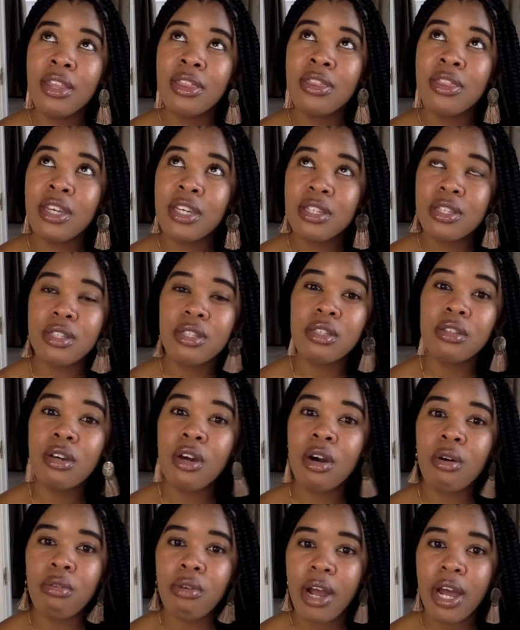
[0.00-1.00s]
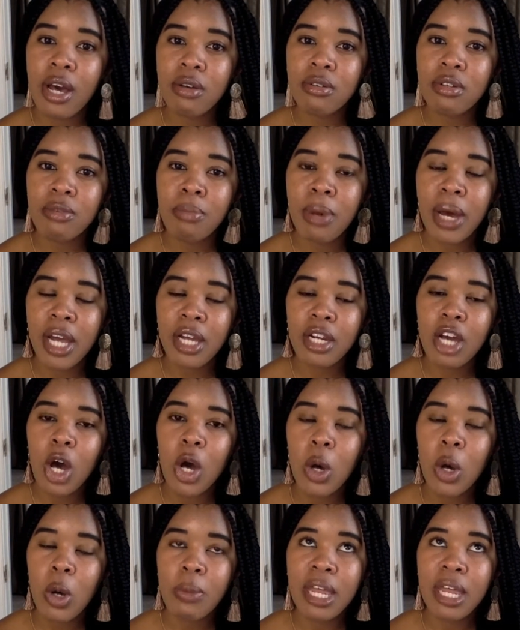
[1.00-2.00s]
this go round of buying a
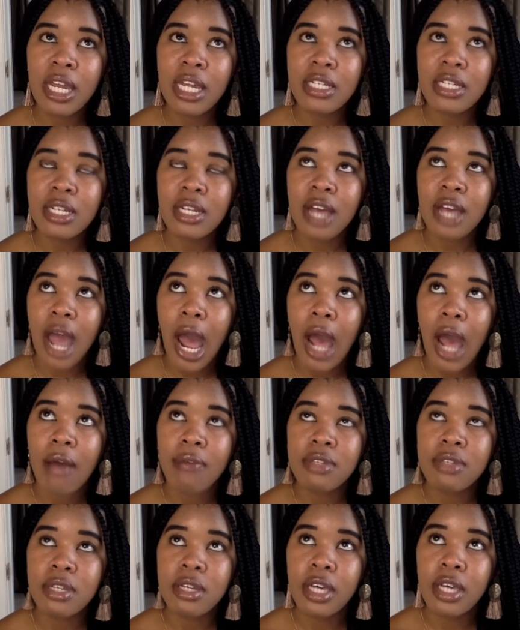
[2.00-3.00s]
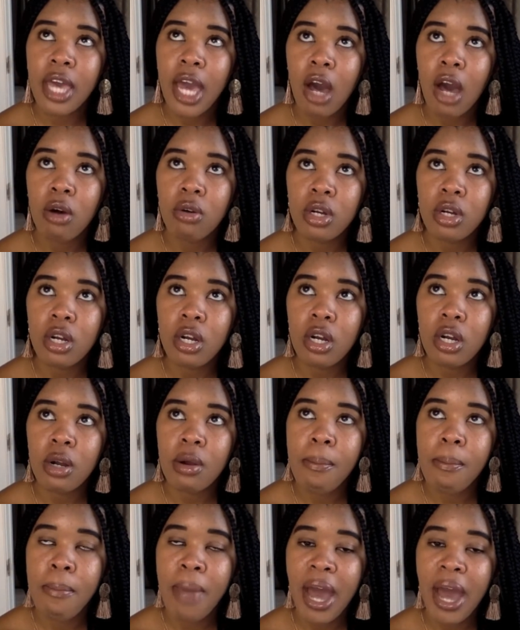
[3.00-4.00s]
home that I didn't have to encounter
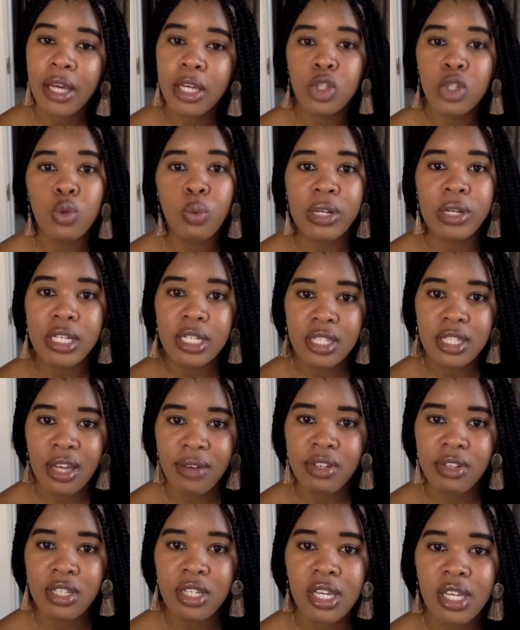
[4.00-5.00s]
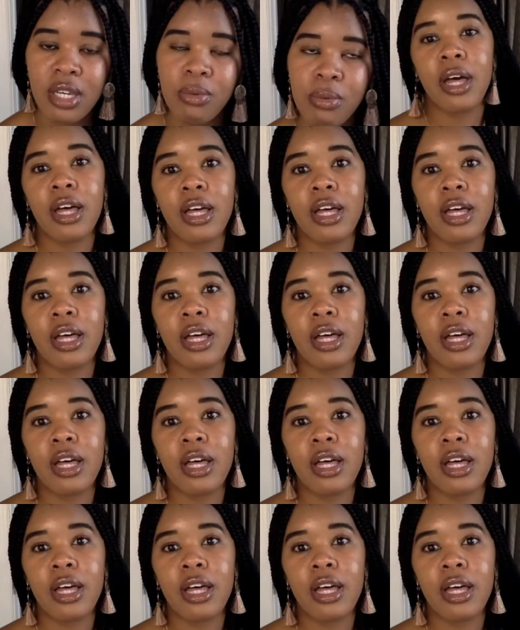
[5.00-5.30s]
back in 2017.